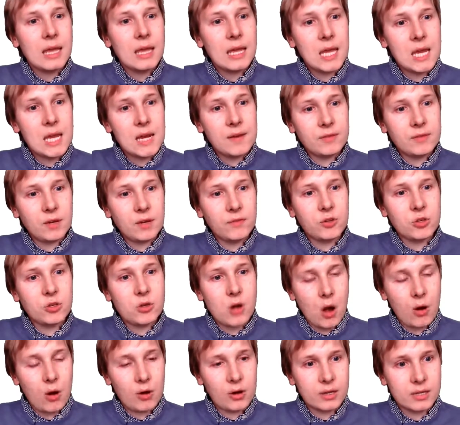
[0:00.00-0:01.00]
even if you
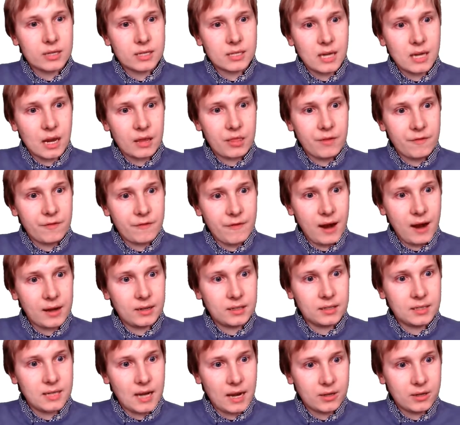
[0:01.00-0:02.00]
don't understand the
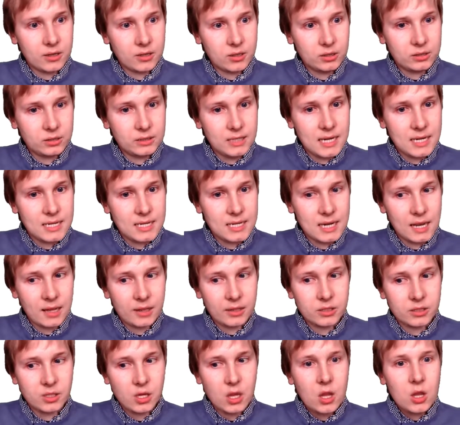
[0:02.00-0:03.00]
fine technical
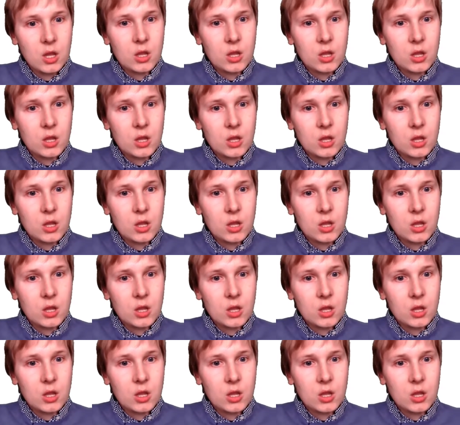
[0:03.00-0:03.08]
details,